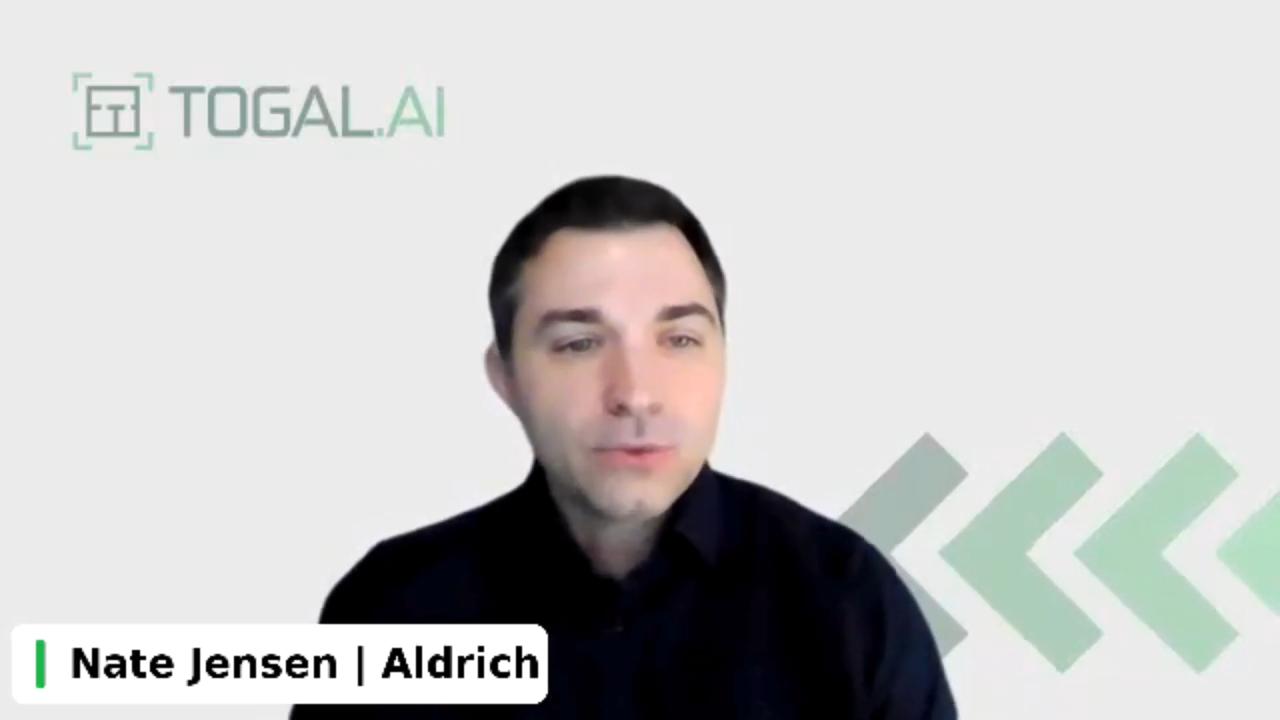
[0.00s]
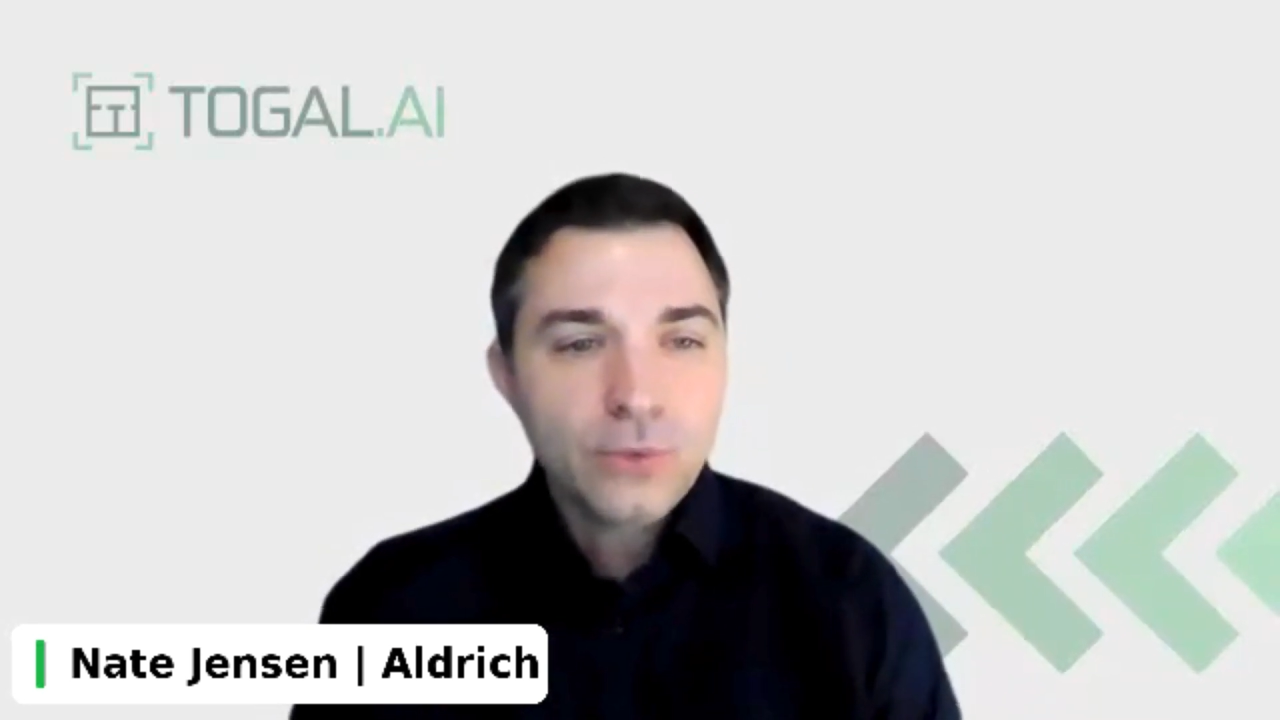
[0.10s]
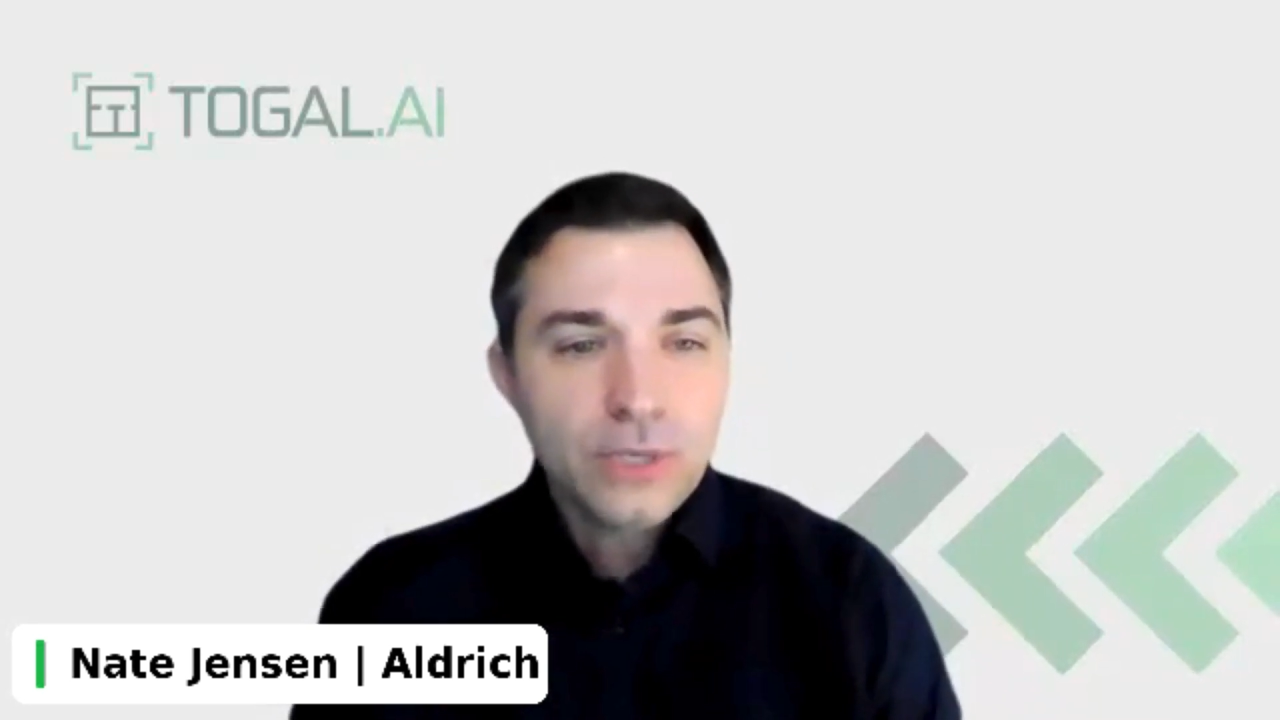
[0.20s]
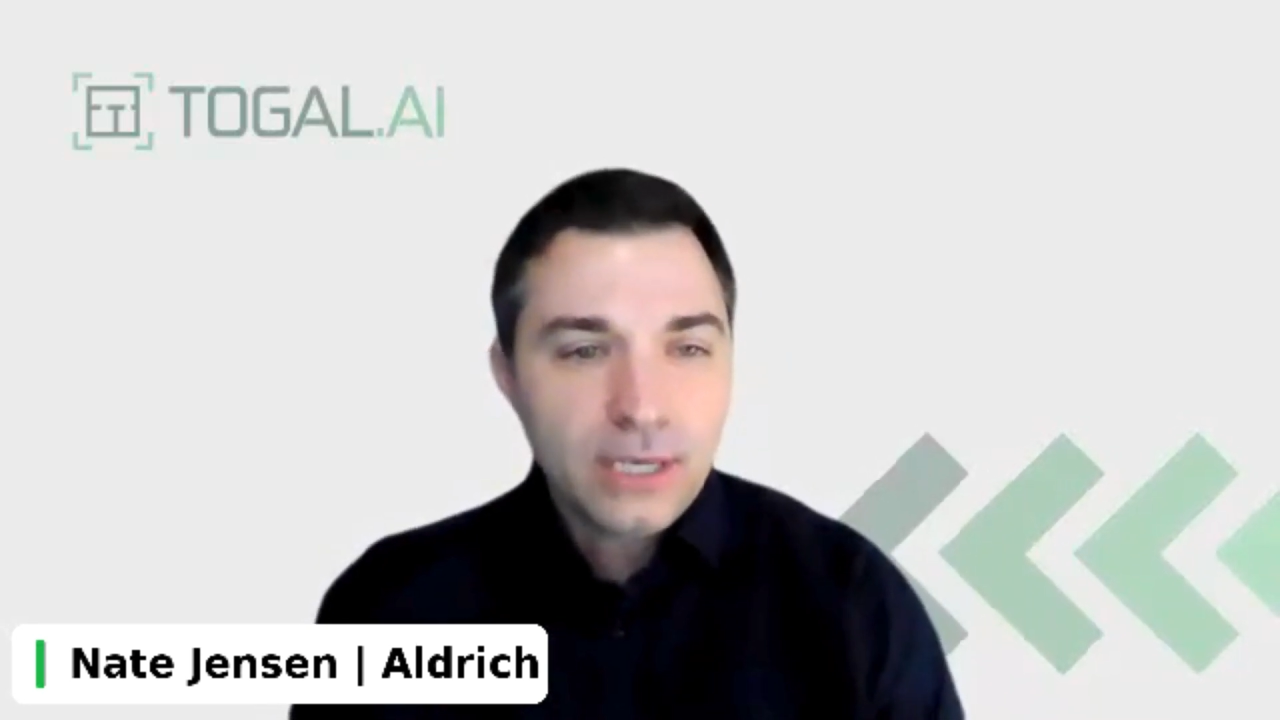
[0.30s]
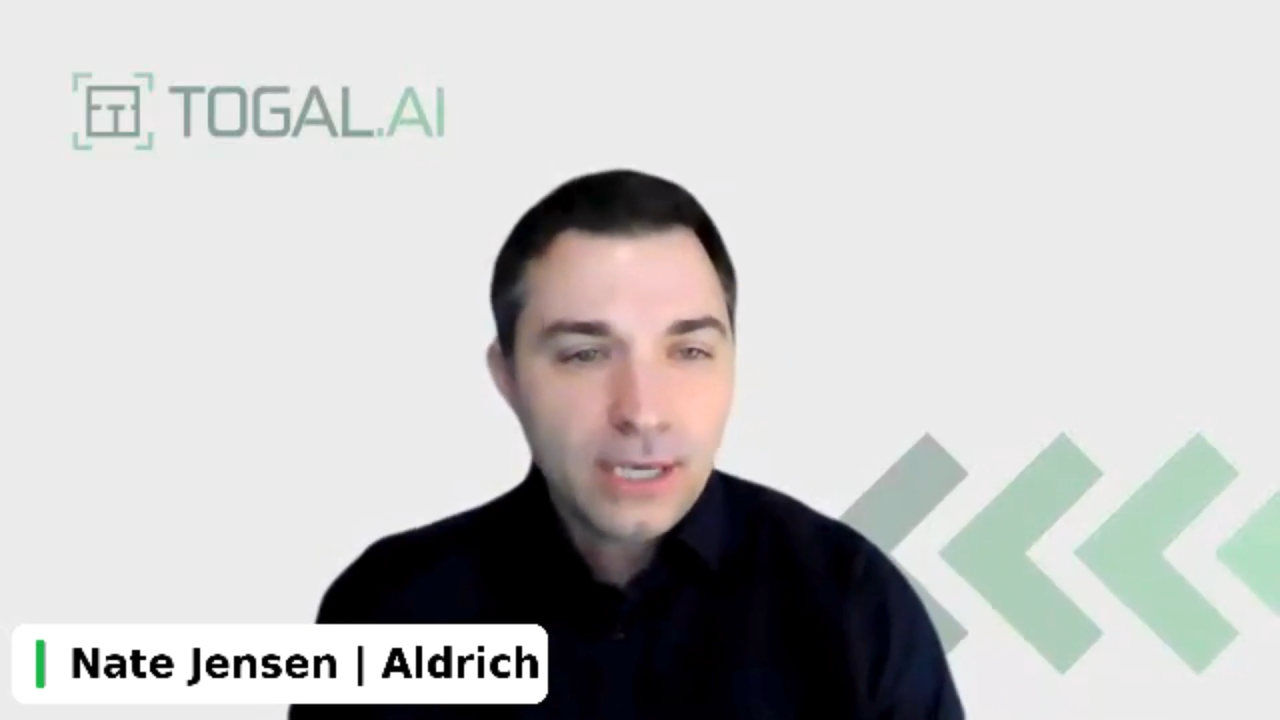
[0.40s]
what
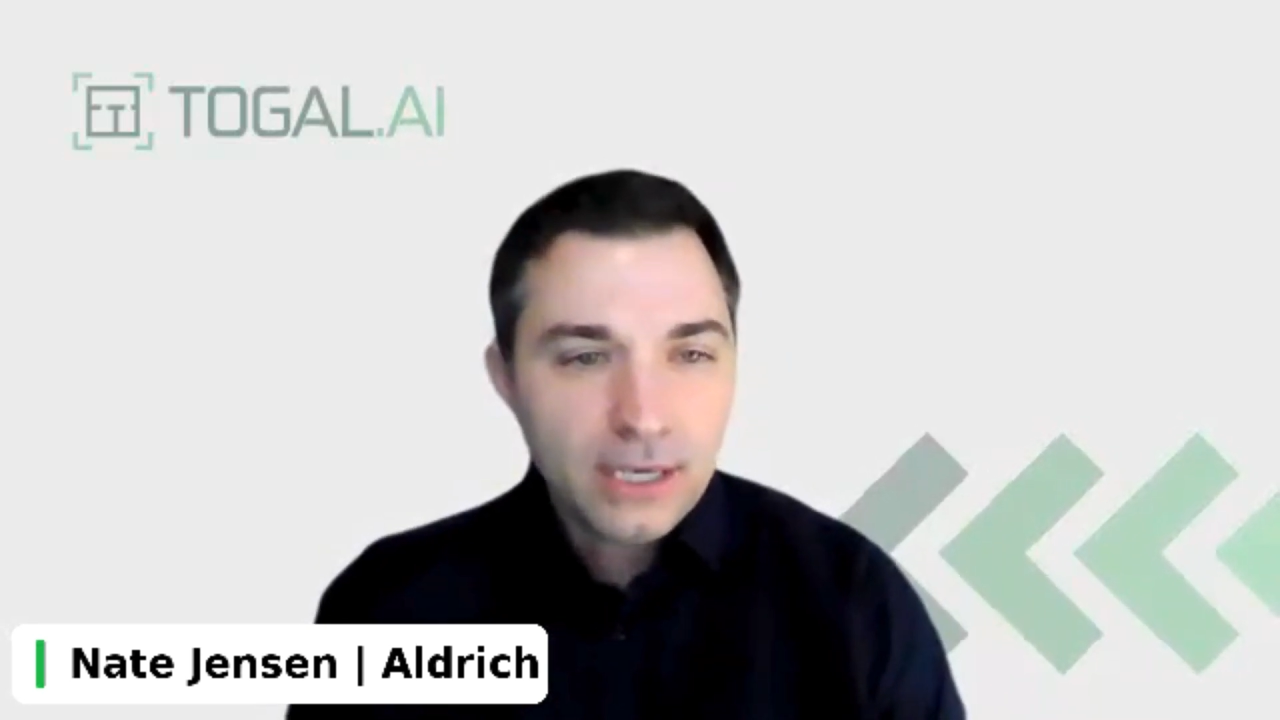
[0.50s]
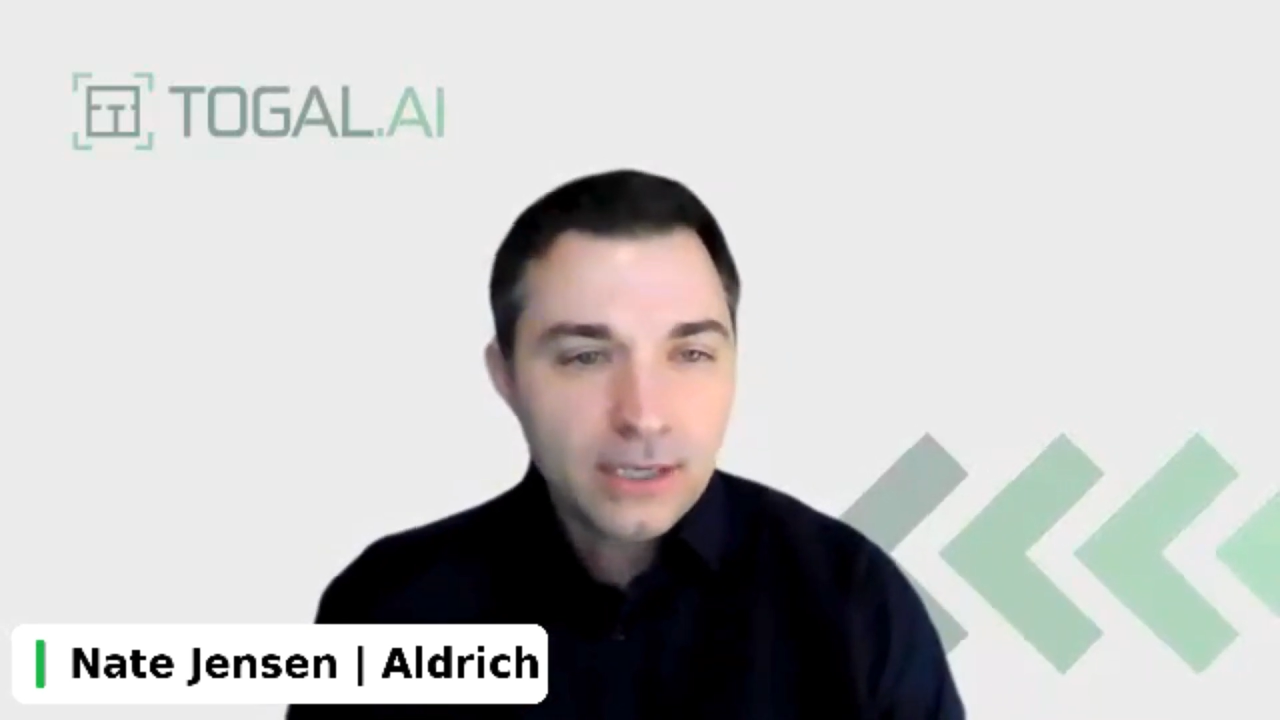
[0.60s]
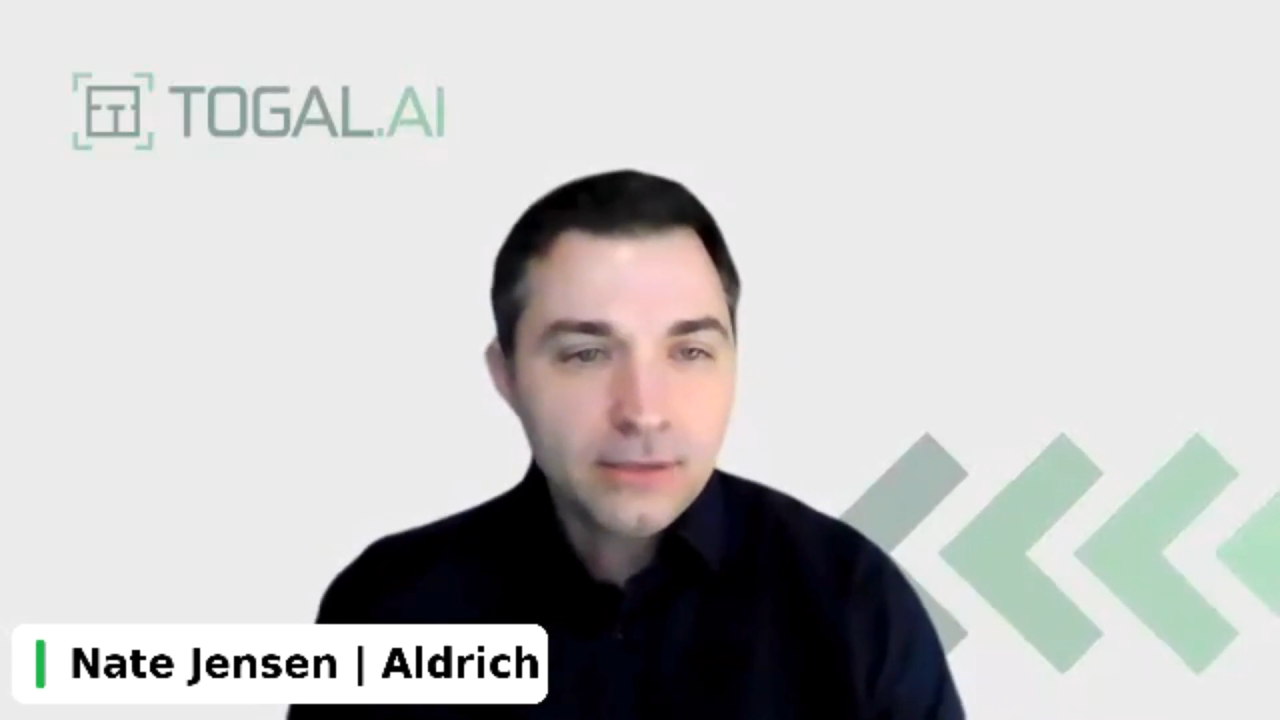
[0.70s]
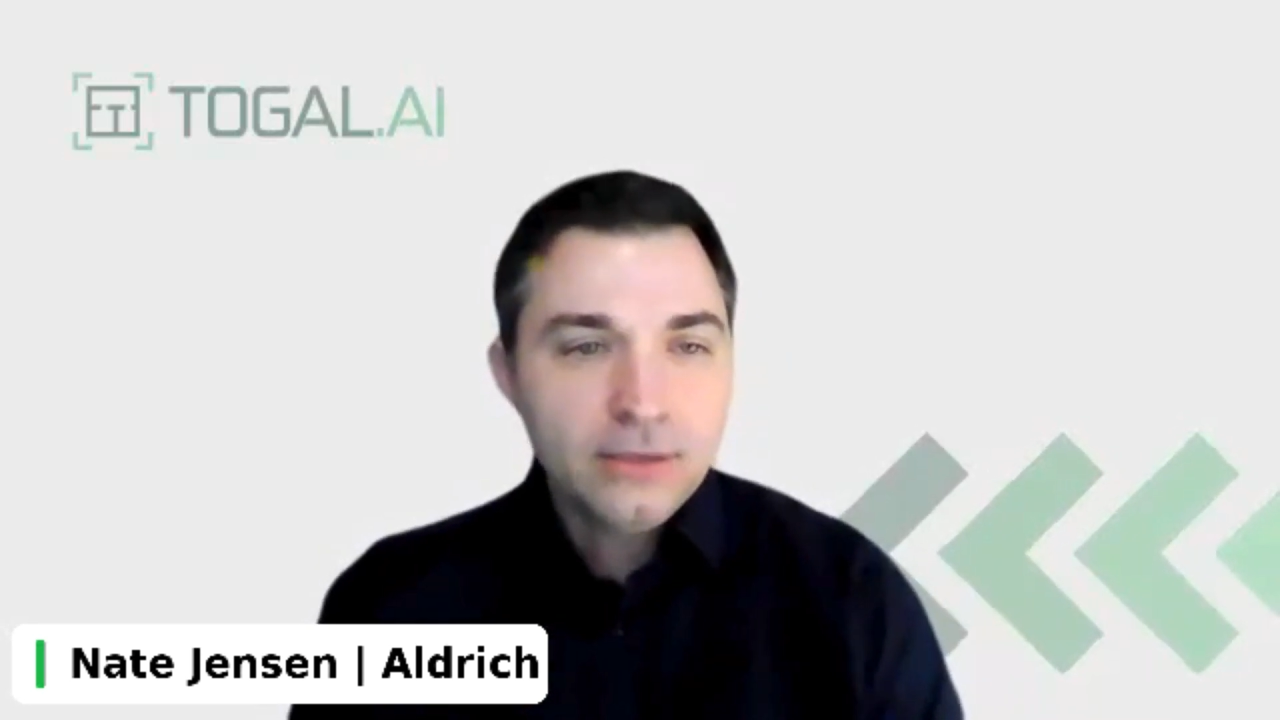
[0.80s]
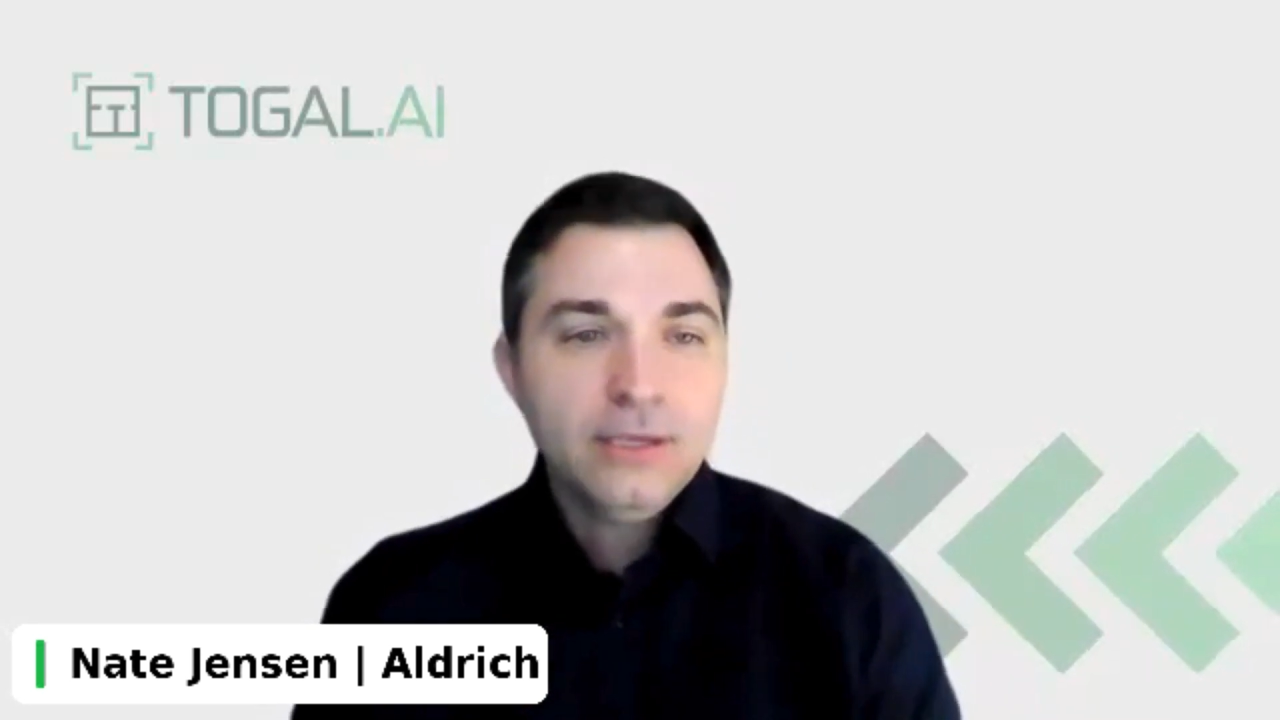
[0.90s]
we can